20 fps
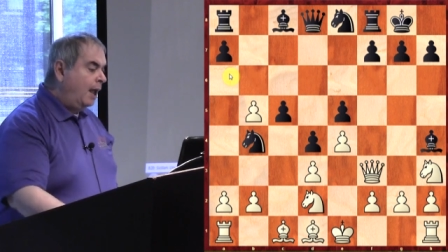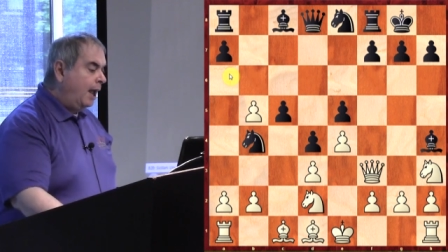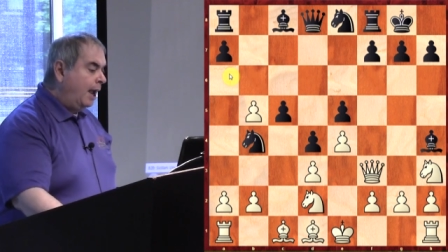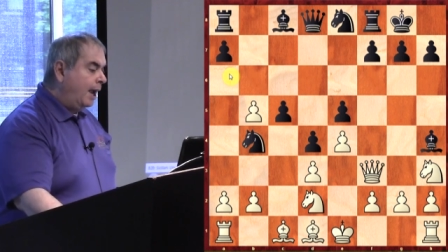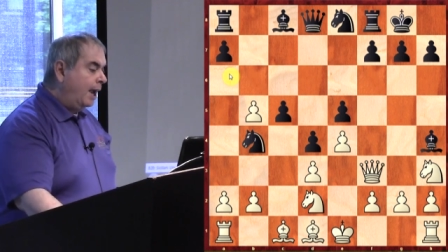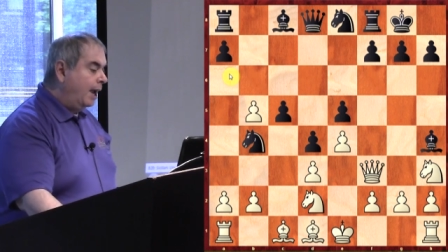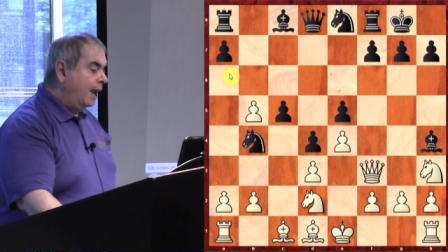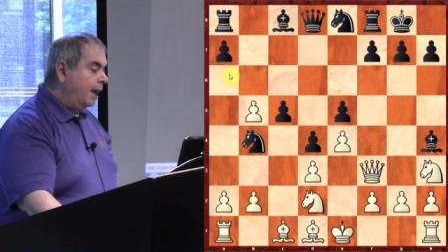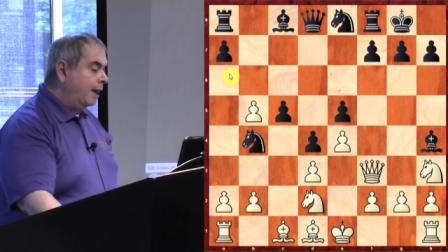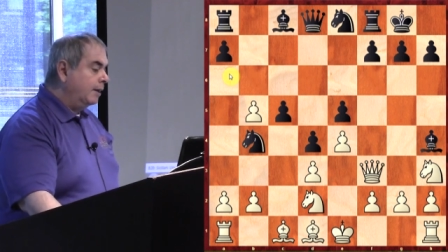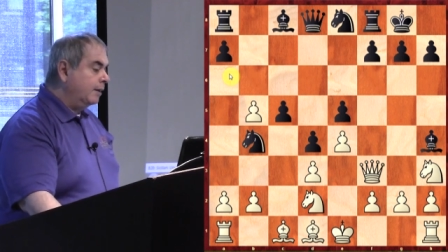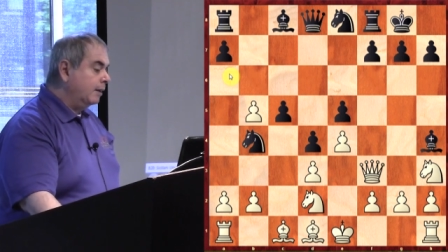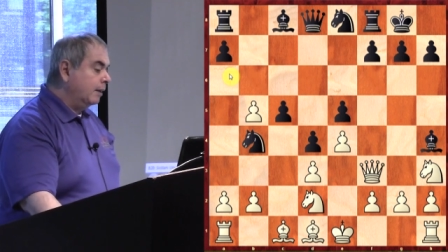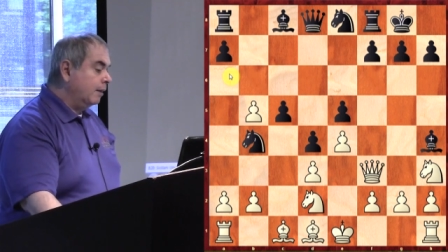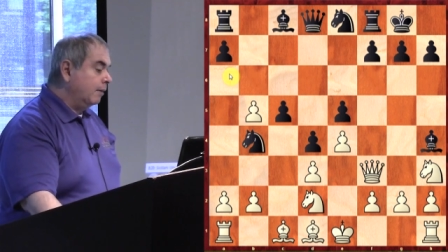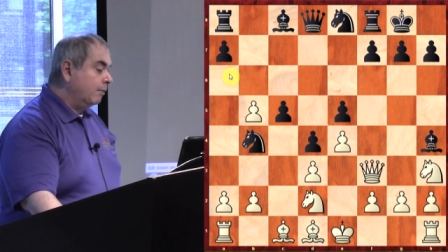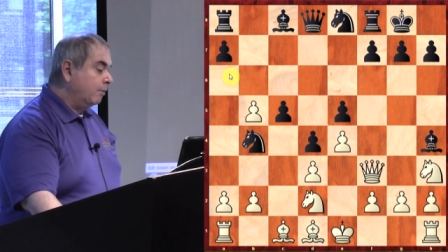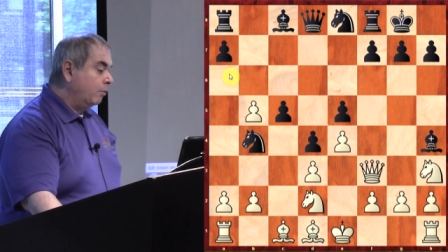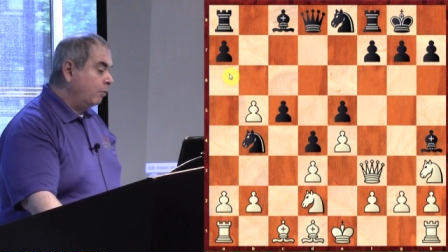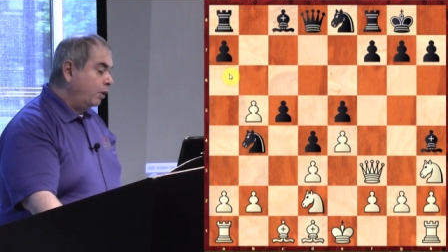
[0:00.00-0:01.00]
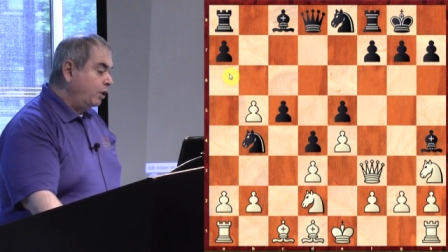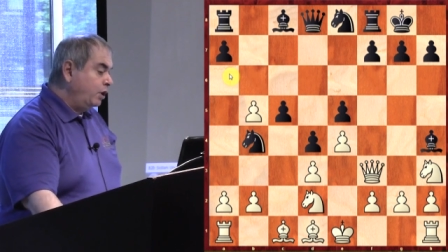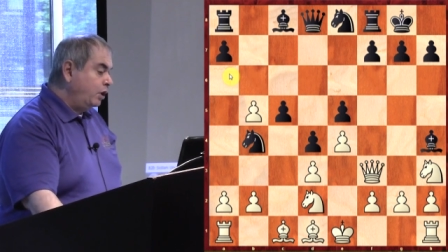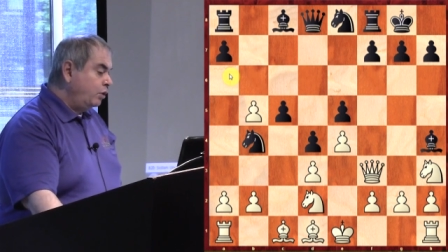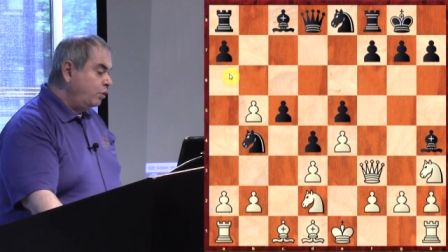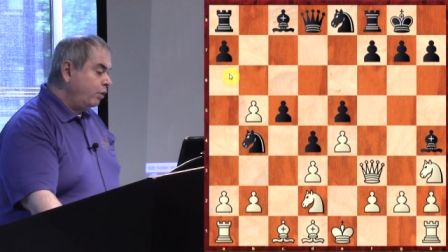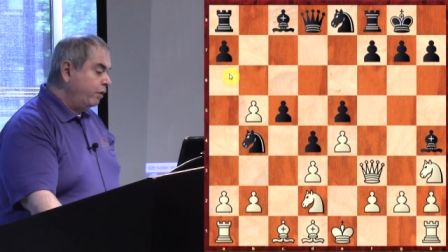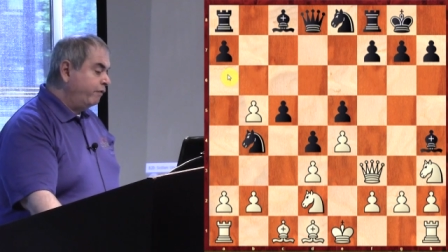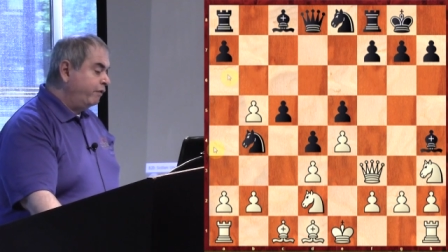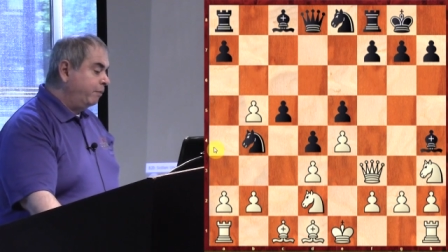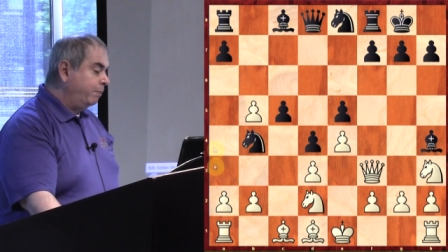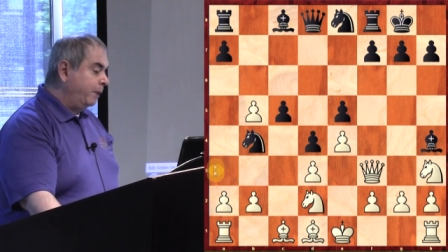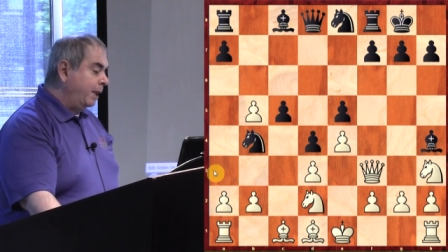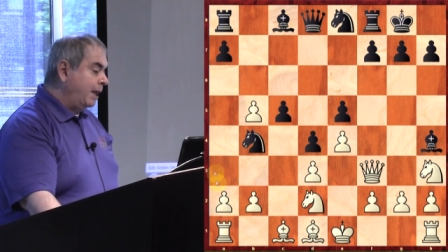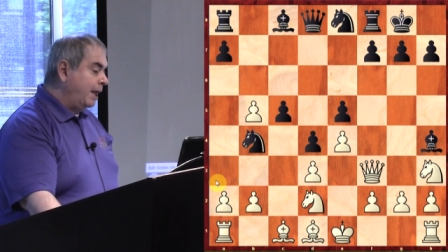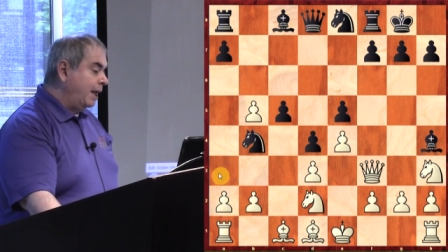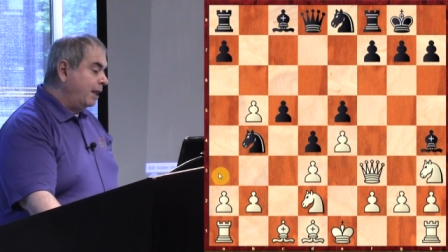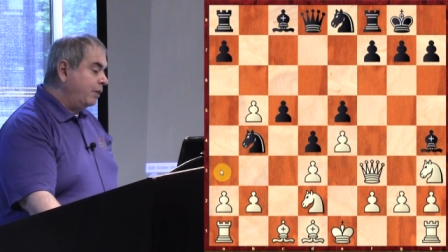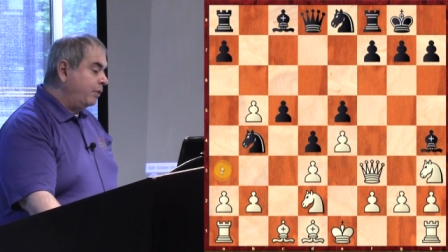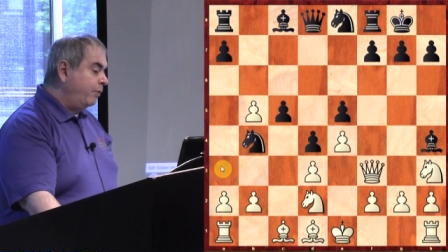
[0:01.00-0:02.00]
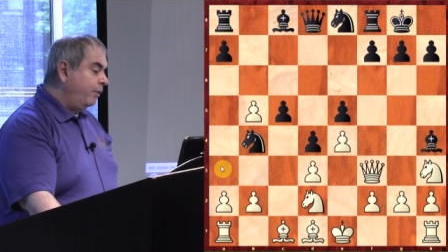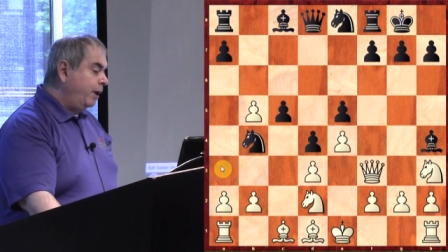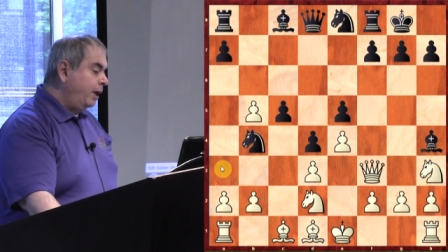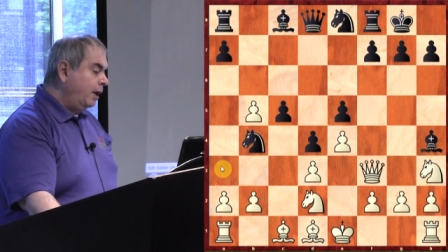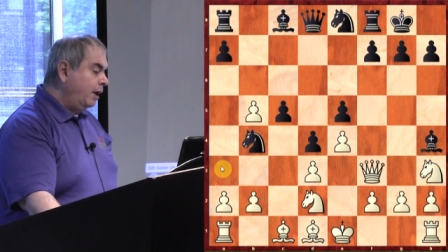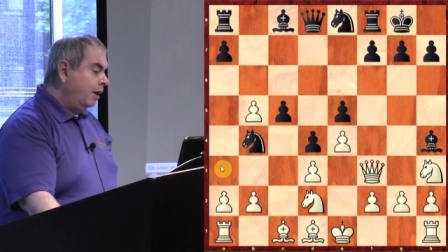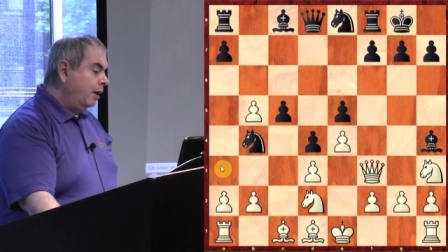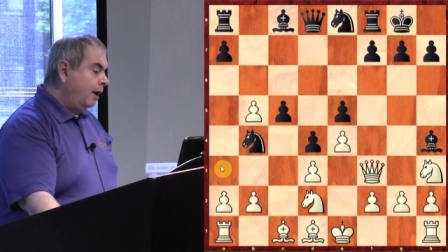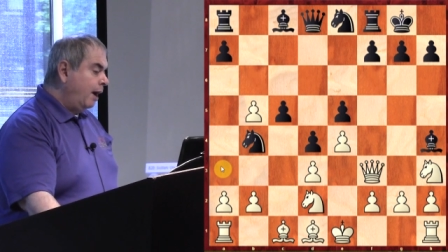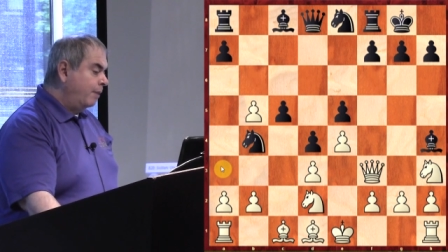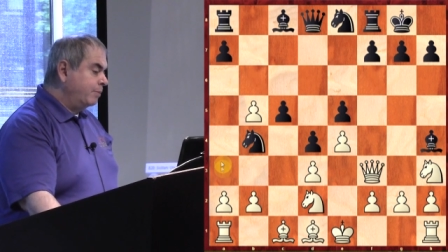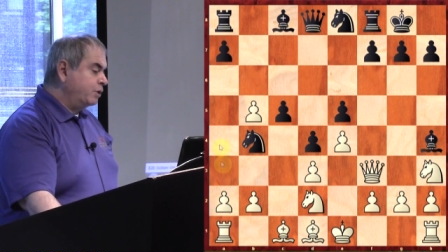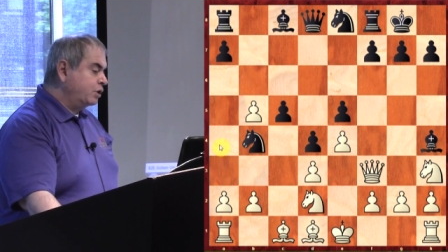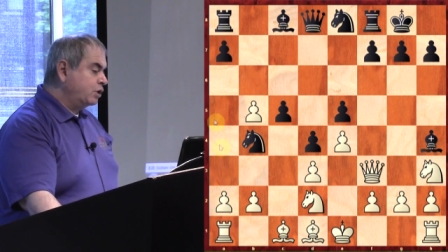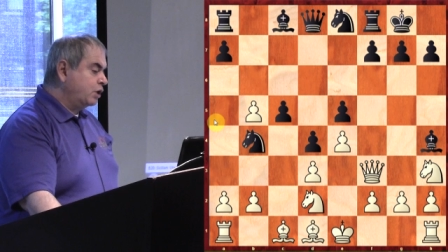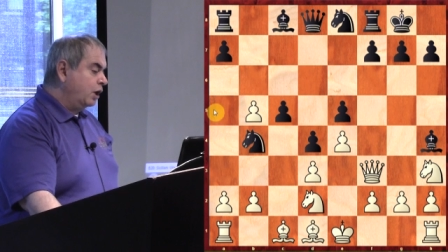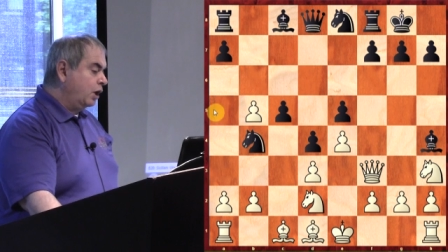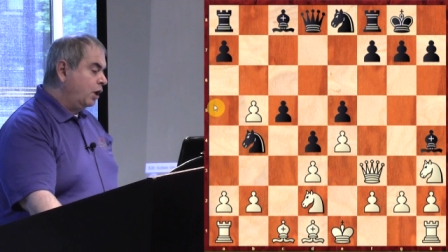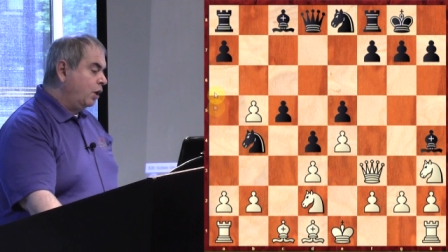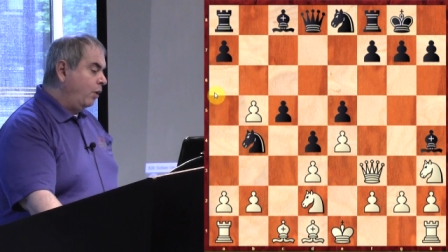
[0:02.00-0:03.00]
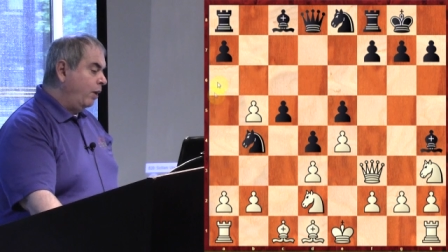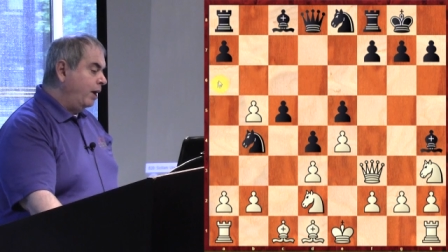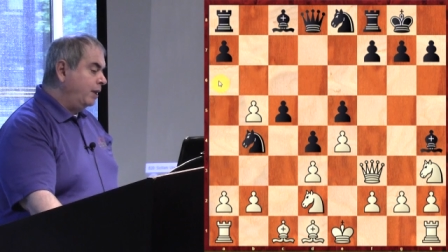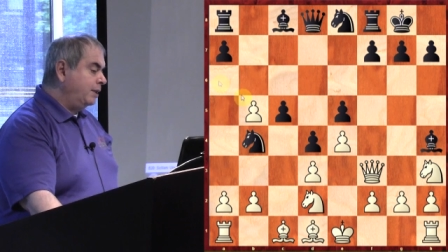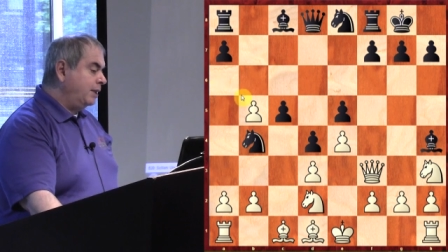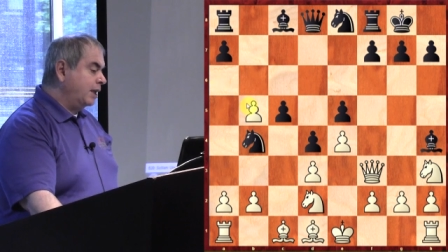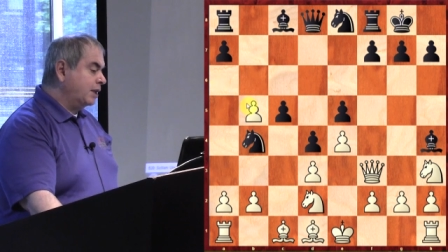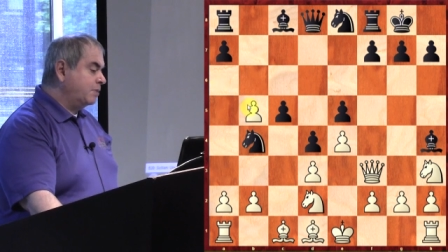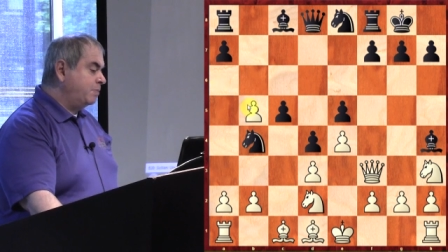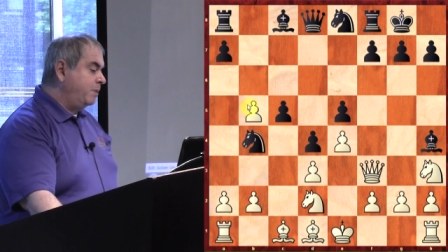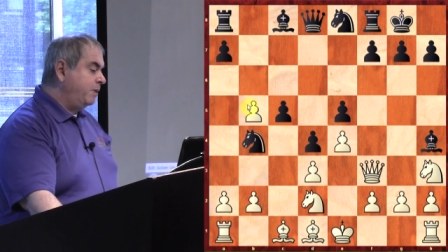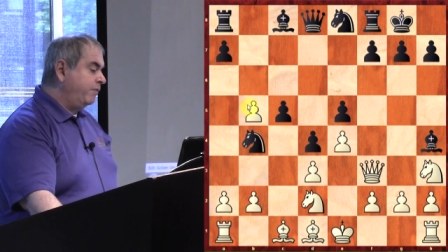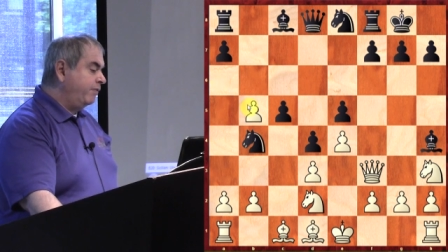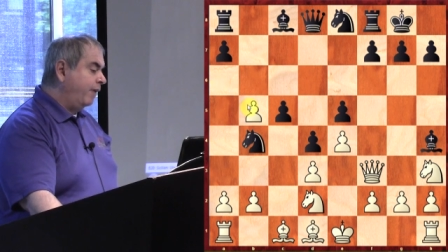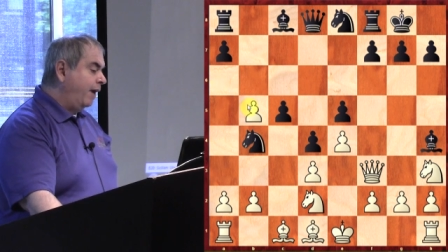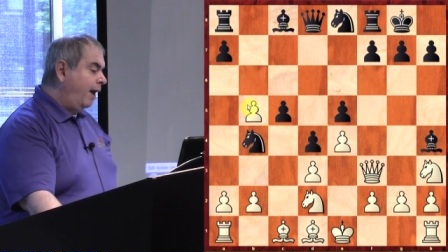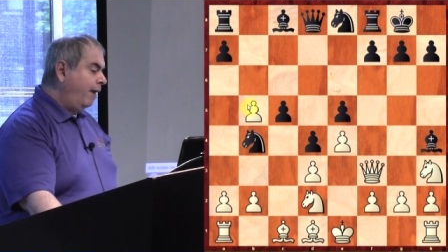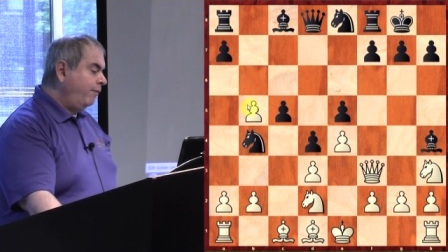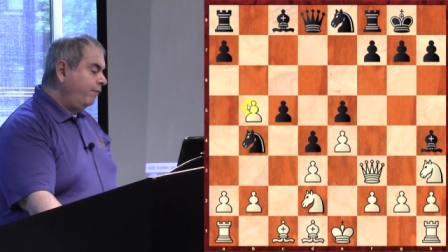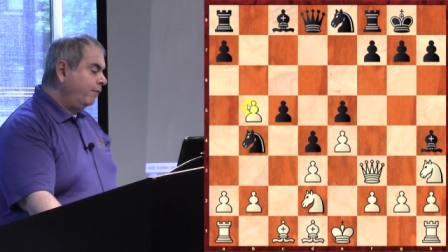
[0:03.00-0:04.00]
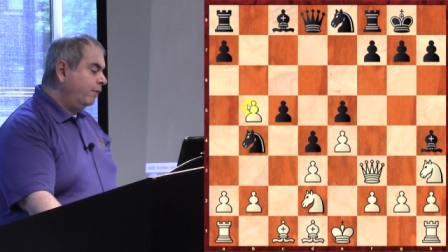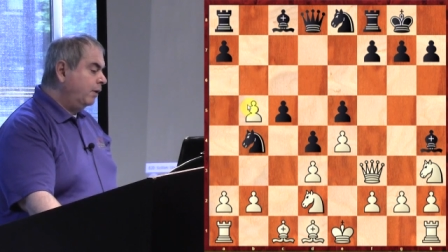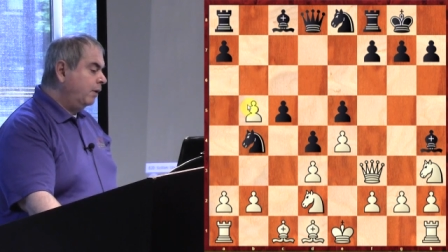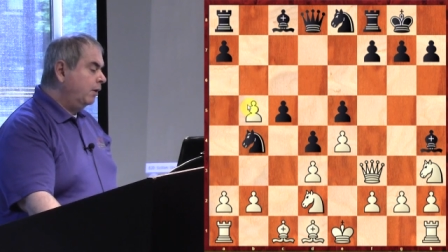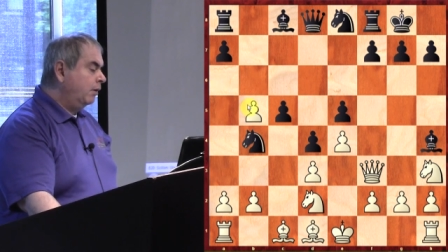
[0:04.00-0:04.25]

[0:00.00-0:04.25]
And what do you do? If you play a3, I'm just going to go a takes b5.